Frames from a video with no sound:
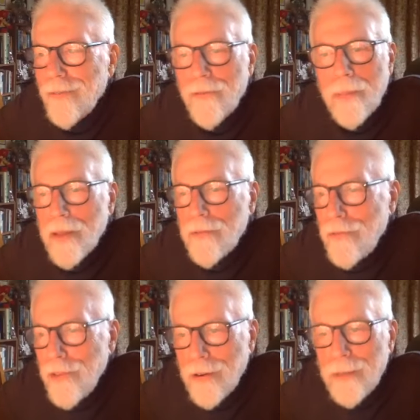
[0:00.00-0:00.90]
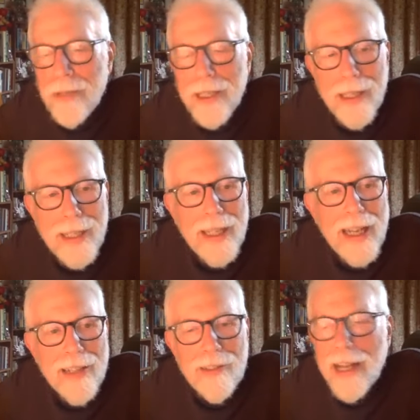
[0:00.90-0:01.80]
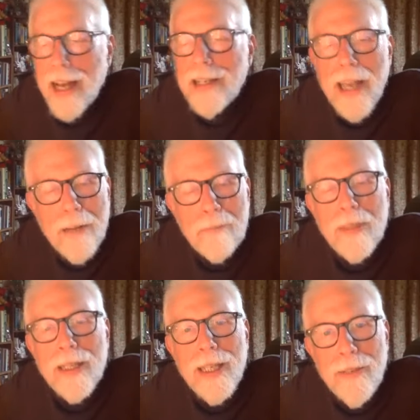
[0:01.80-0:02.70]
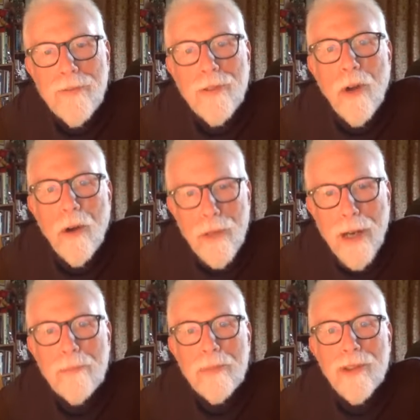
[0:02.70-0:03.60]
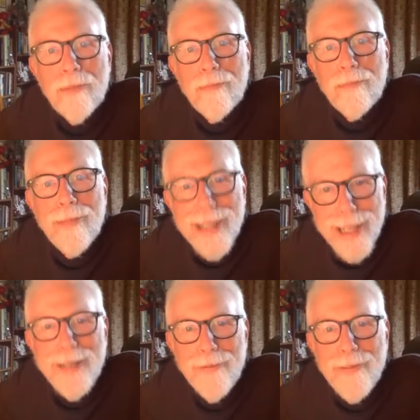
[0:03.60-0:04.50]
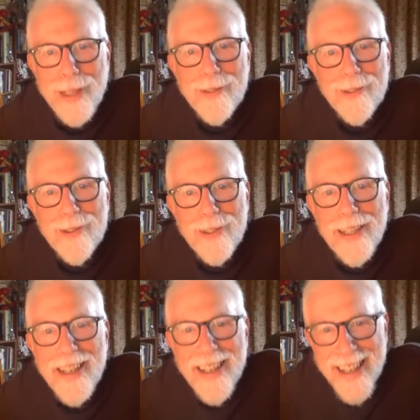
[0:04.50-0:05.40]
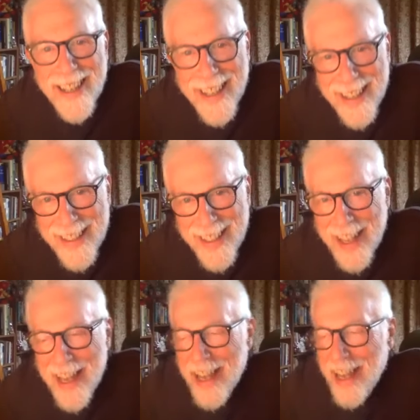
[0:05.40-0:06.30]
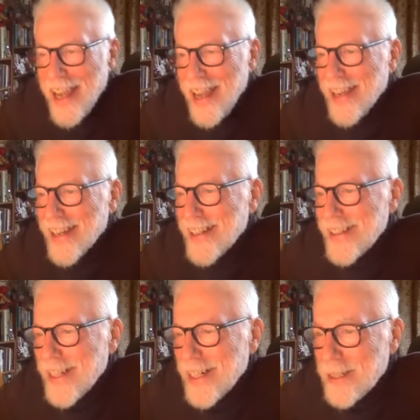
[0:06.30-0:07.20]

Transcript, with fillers: from the very beginning, I said, I can't believe grown-ups believe this. And